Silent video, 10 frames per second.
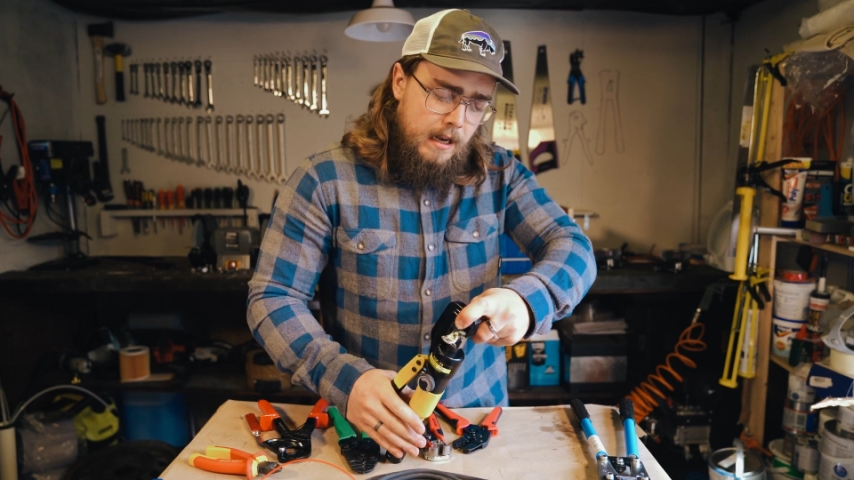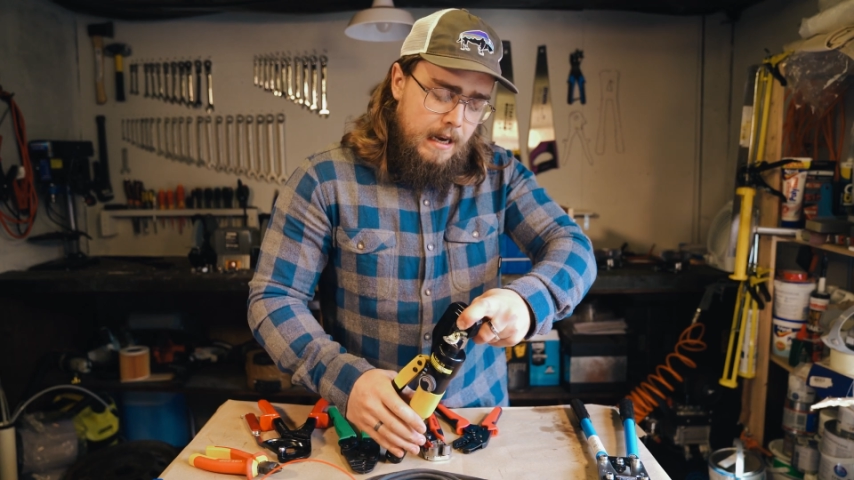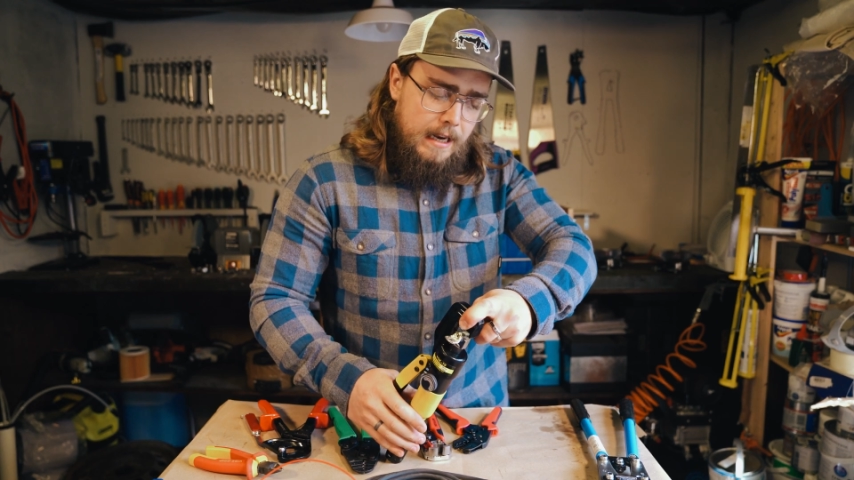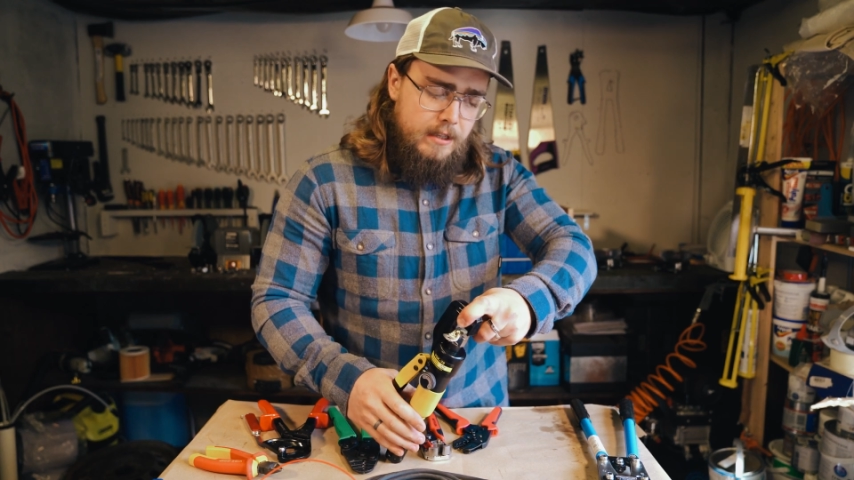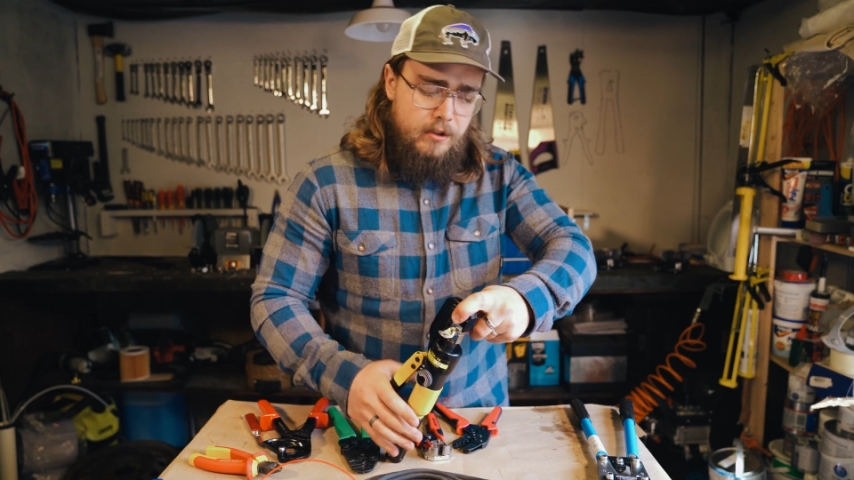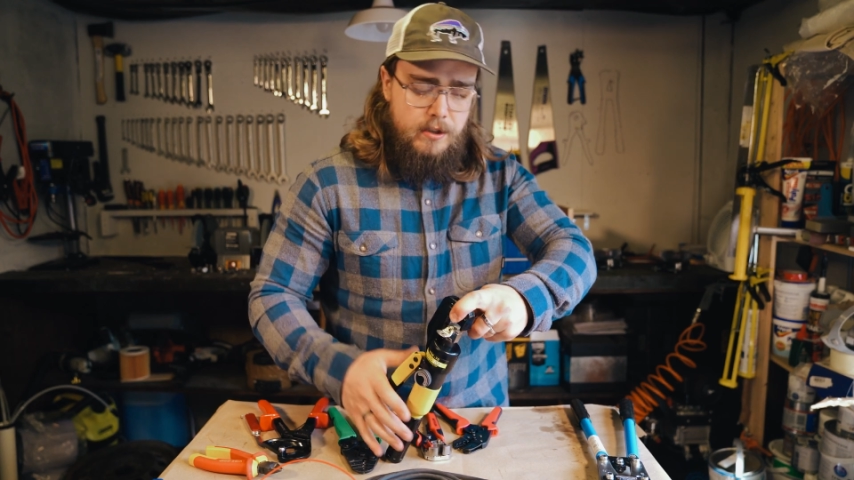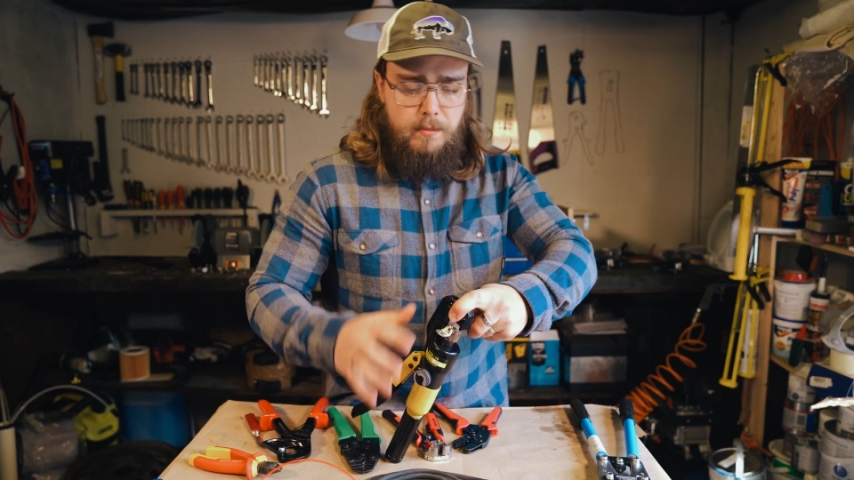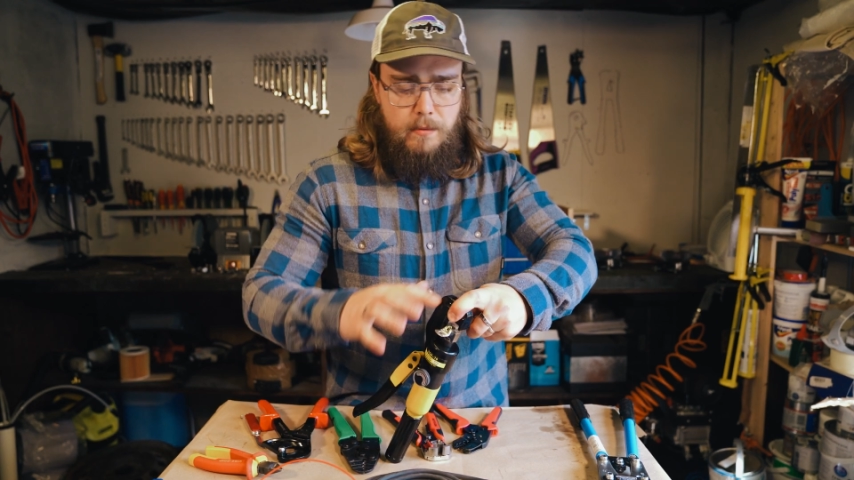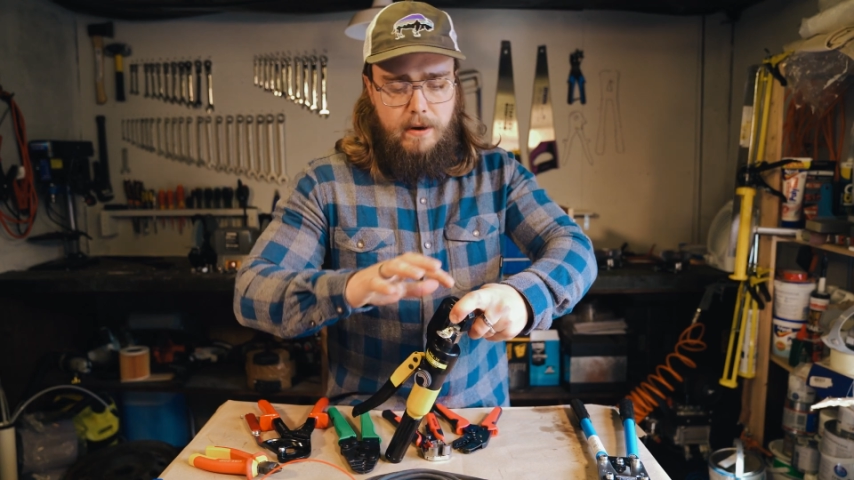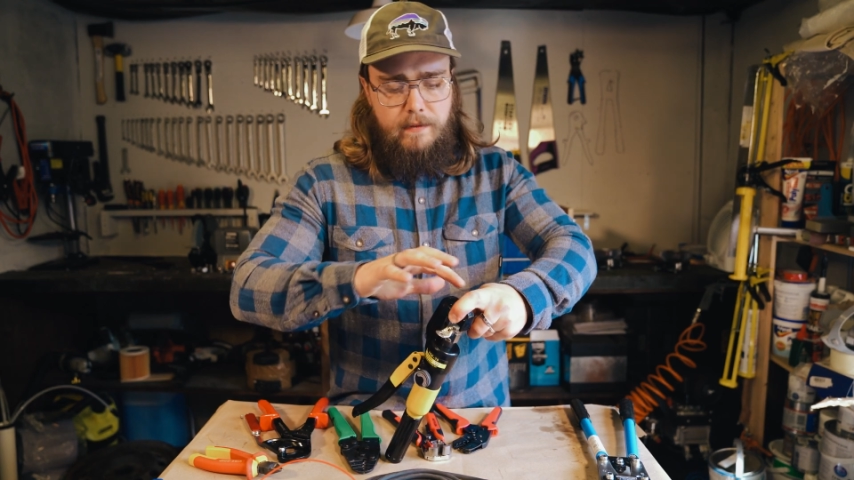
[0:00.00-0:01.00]
I like to just
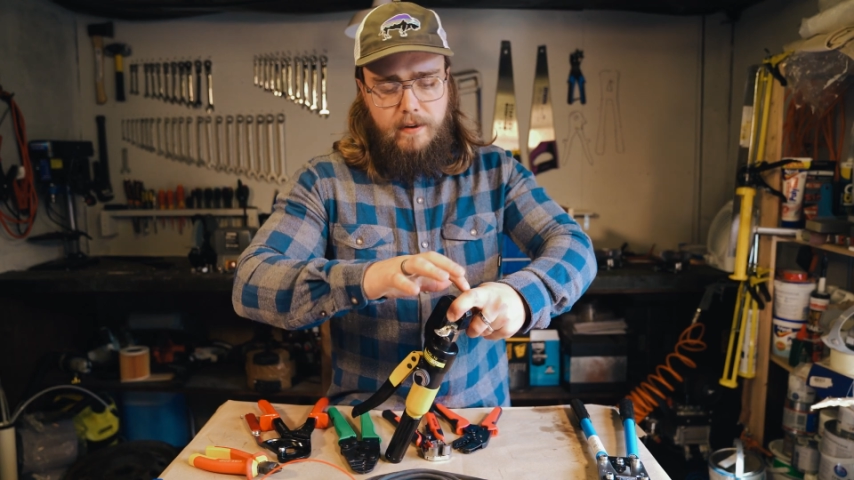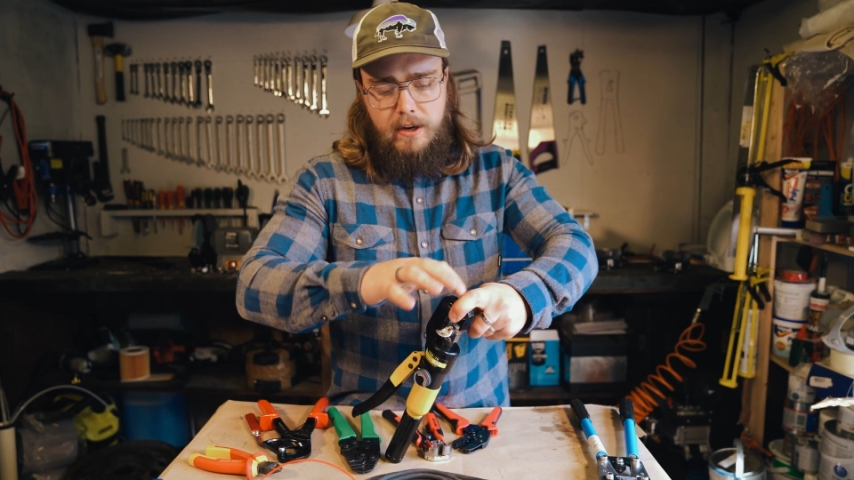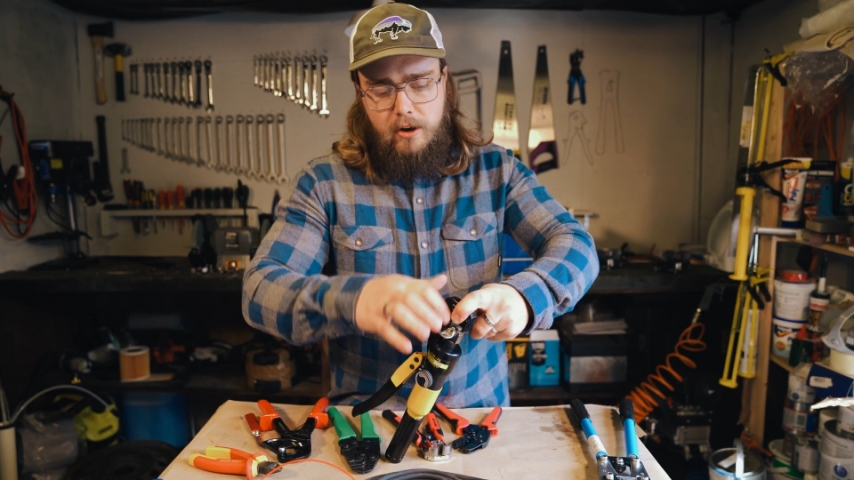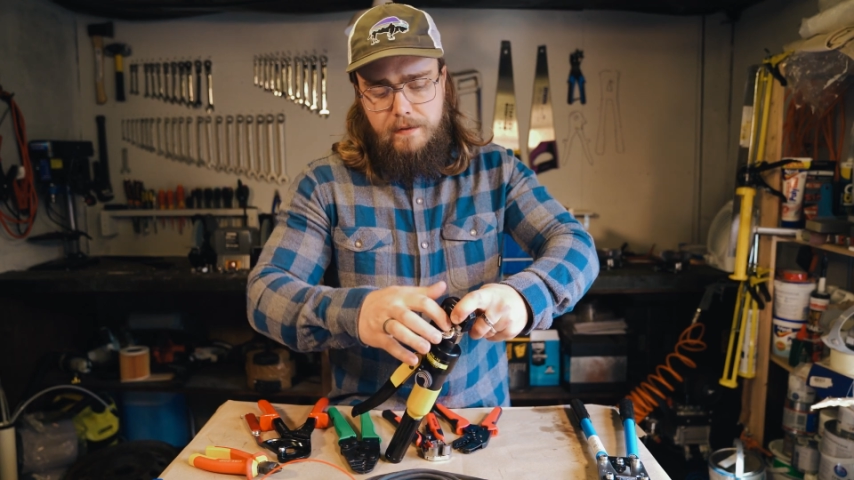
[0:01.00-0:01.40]
put my finger